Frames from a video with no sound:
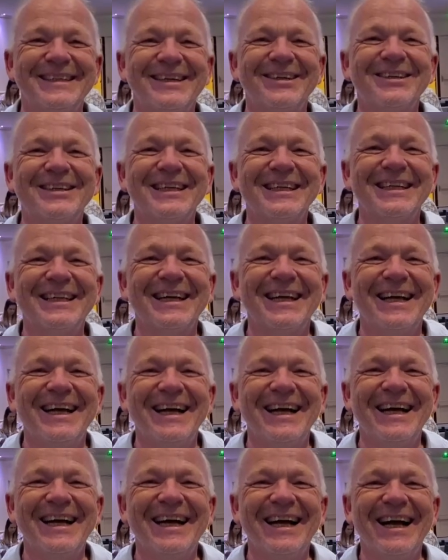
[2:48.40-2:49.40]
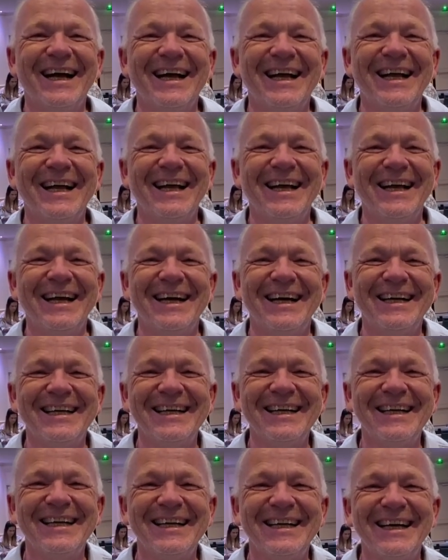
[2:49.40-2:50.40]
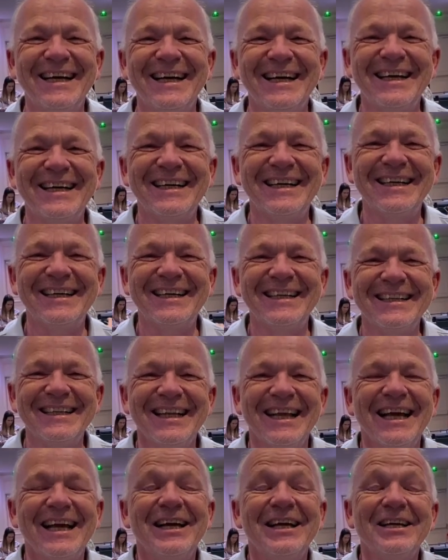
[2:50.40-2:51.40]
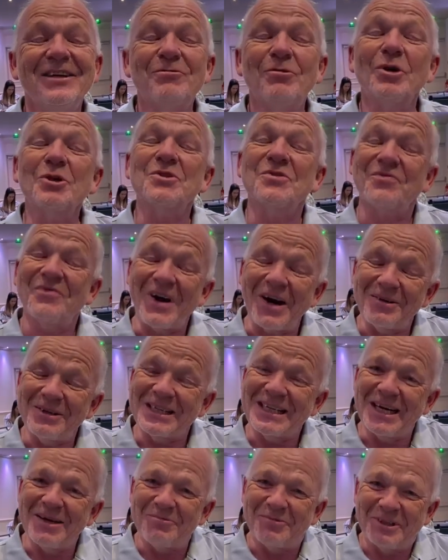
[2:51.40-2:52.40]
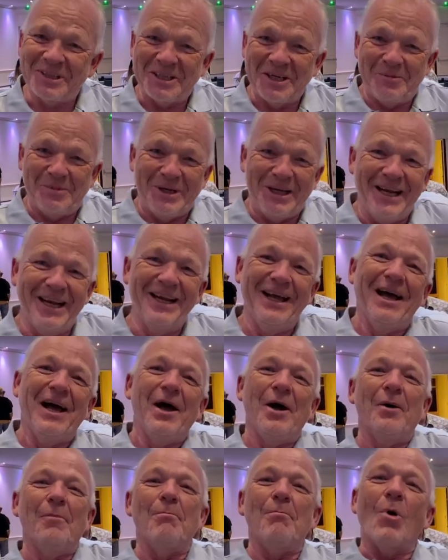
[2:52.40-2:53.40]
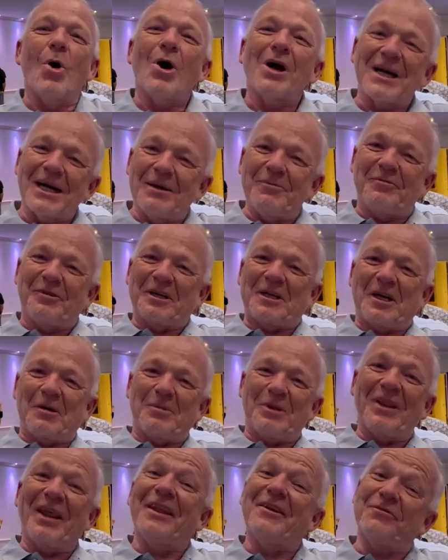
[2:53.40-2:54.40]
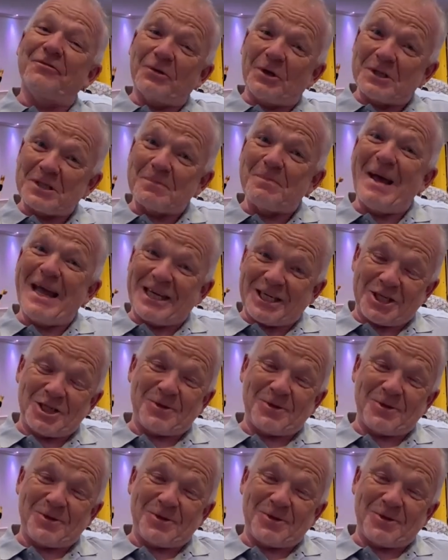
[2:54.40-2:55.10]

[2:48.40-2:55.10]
Four days bike riding was comfortable. It was very comfortable. Yeah. More comfortable than the first match.